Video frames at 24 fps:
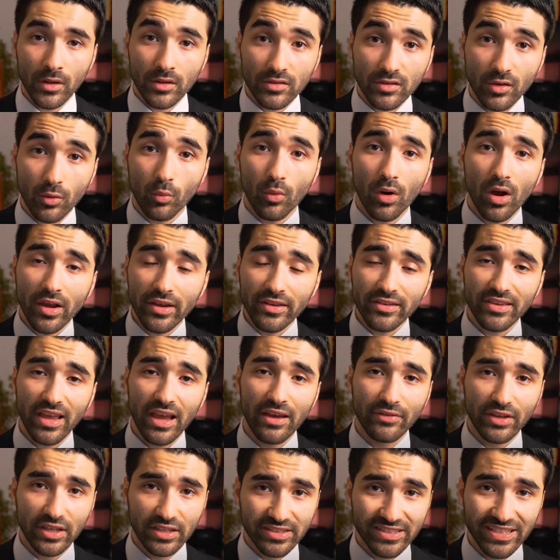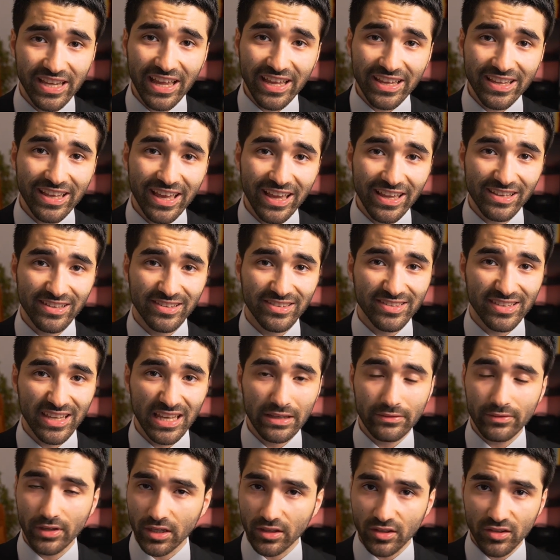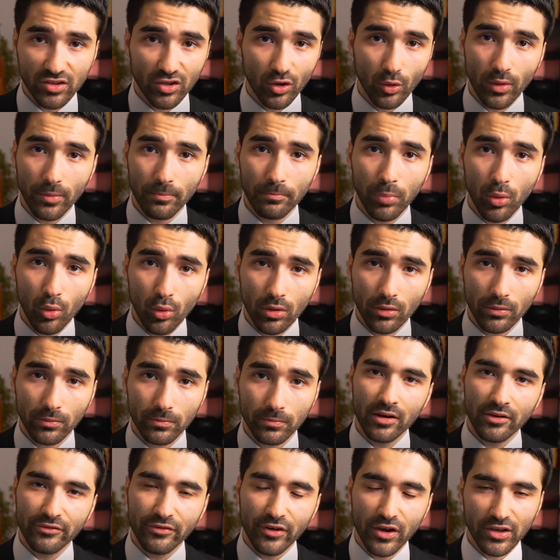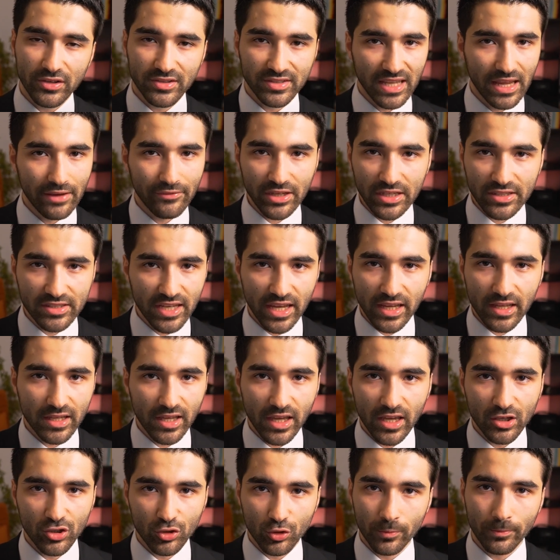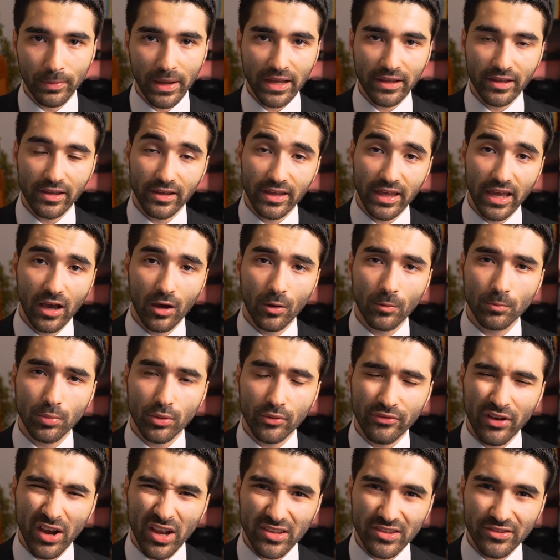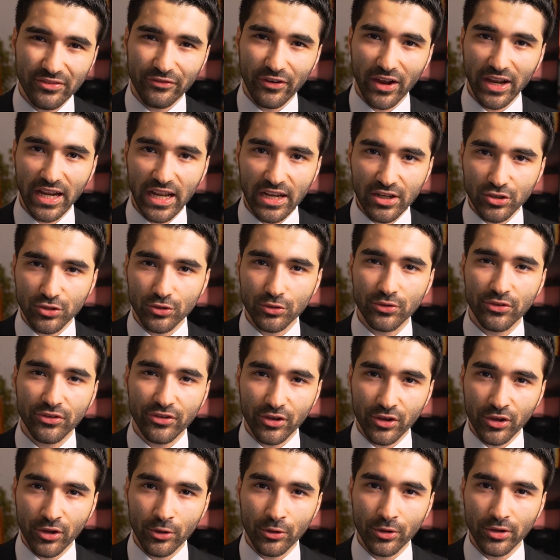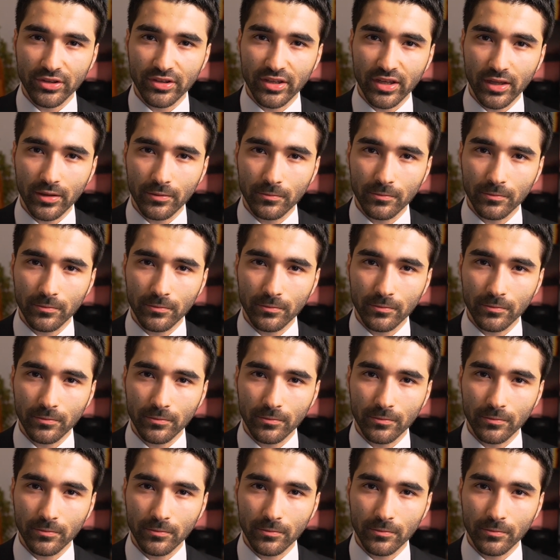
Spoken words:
So why is having 10K in savings so important? First, having 10K in your bank account provides financial security.